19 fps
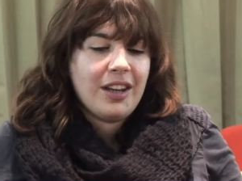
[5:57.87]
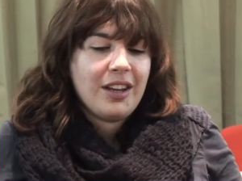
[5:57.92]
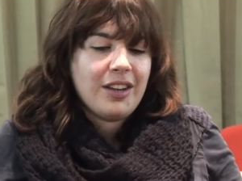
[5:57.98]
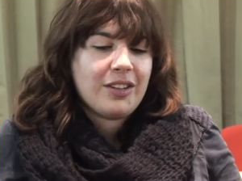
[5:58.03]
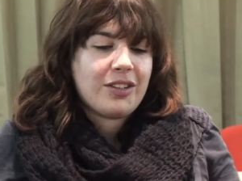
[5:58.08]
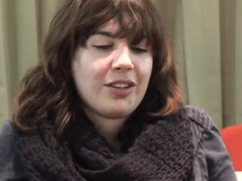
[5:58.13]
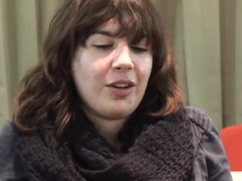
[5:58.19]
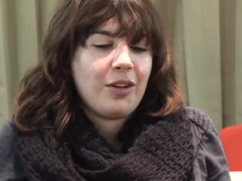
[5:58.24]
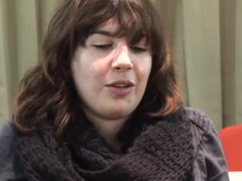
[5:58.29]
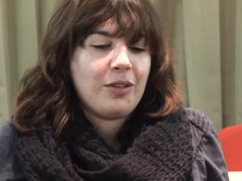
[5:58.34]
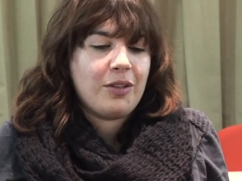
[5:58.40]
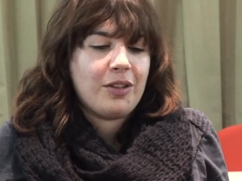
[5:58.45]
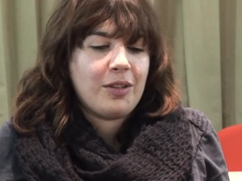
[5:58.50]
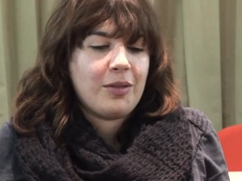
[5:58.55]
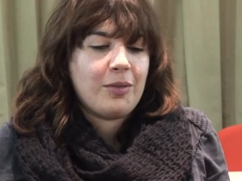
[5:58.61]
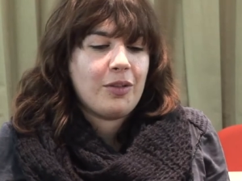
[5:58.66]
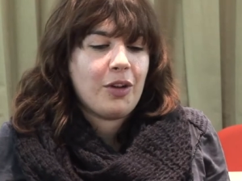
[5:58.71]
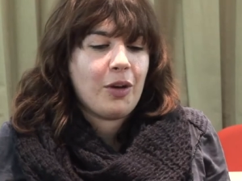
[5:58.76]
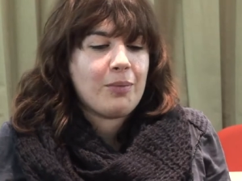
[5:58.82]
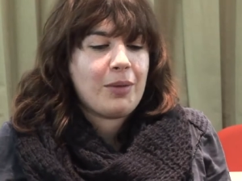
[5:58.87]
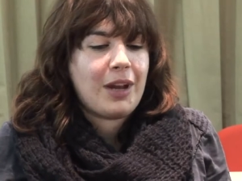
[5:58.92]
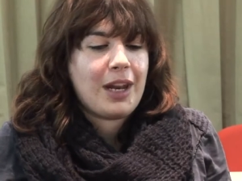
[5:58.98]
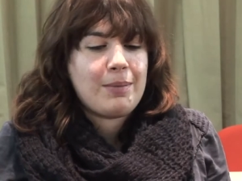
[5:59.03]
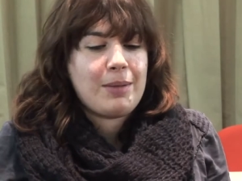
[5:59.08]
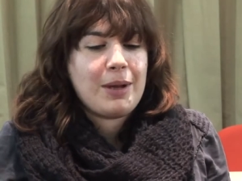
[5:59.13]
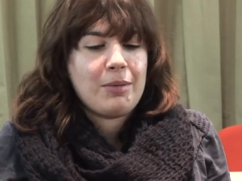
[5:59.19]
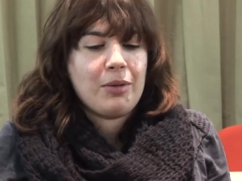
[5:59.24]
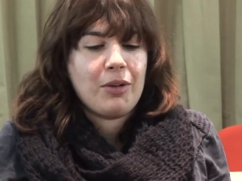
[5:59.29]
So not many
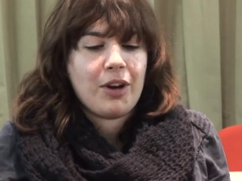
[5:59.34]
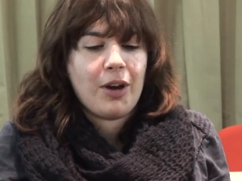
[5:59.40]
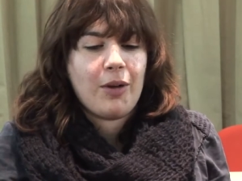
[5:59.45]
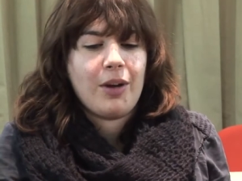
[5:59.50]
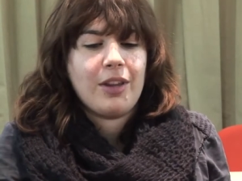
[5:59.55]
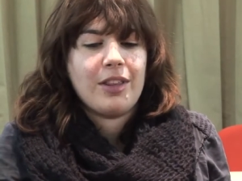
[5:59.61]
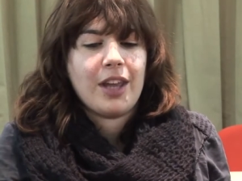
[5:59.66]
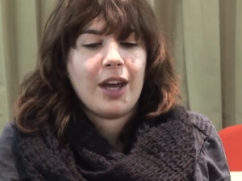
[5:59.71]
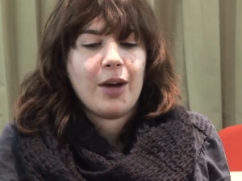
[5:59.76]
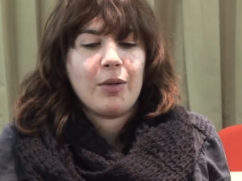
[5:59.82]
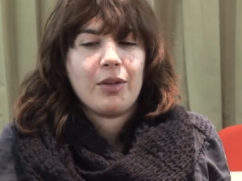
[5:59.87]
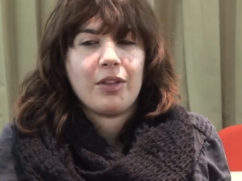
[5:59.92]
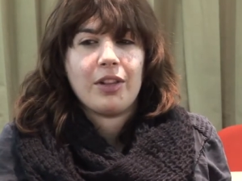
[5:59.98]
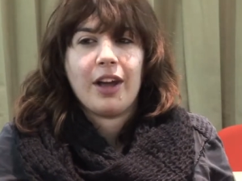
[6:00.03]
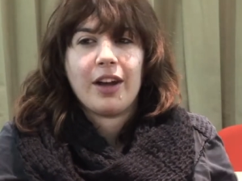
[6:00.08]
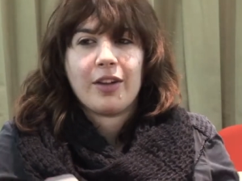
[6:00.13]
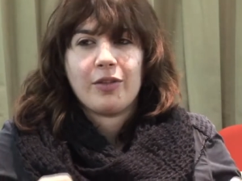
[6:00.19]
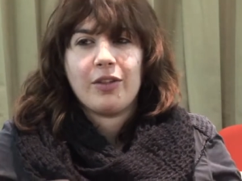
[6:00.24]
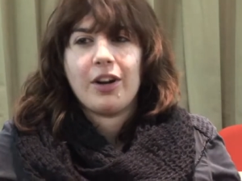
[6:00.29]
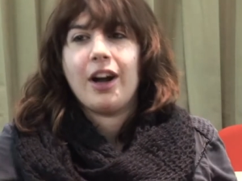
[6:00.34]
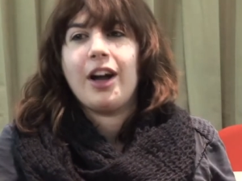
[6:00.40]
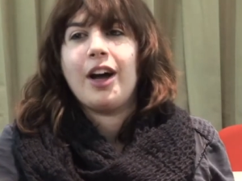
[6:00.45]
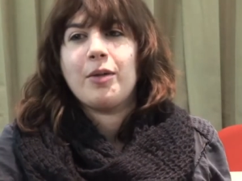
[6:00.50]
people go in there with like, right,